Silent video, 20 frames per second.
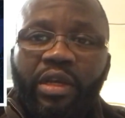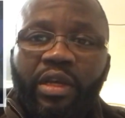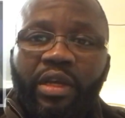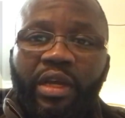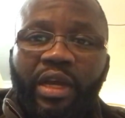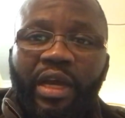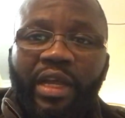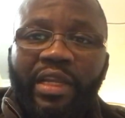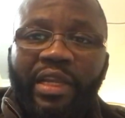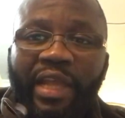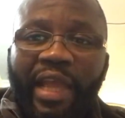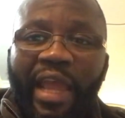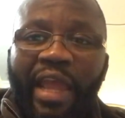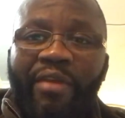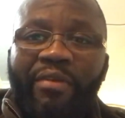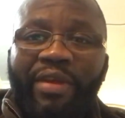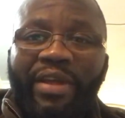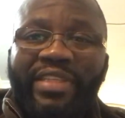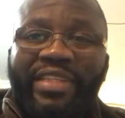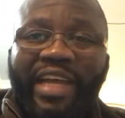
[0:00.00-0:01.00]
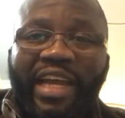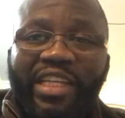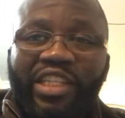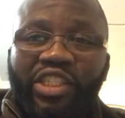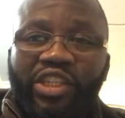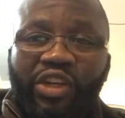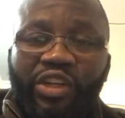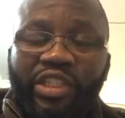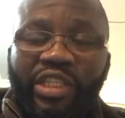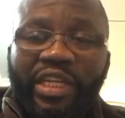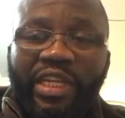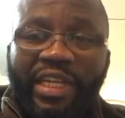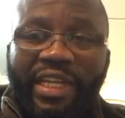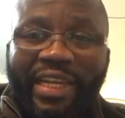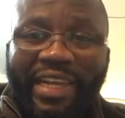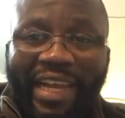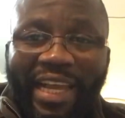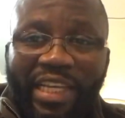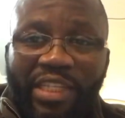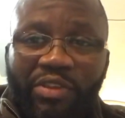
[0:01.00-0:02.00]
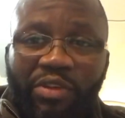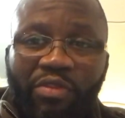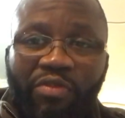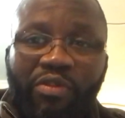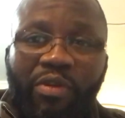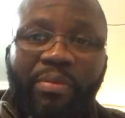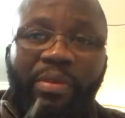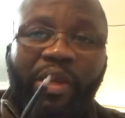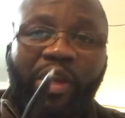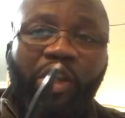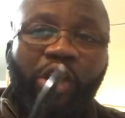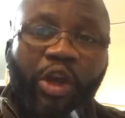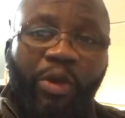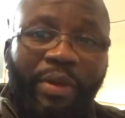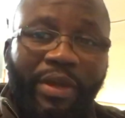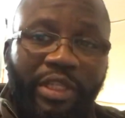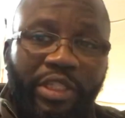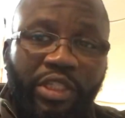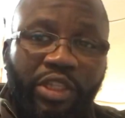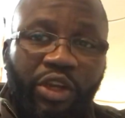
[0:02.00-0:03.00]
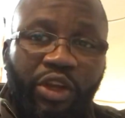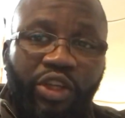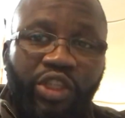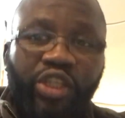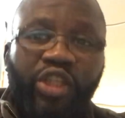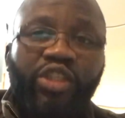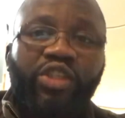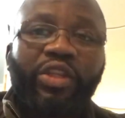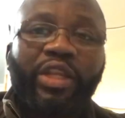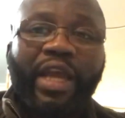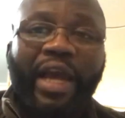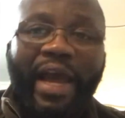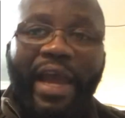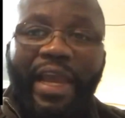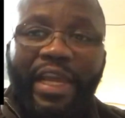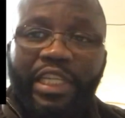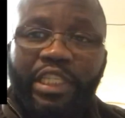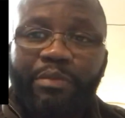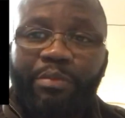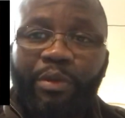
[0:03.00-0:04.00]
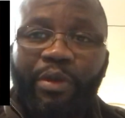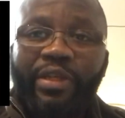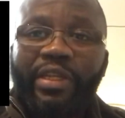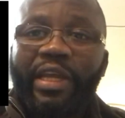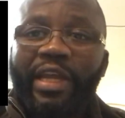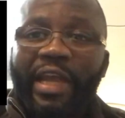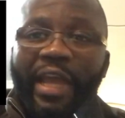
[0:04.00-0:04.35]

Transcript: and the areas that are surging in Glasgow, from the lowest surge to the highest point.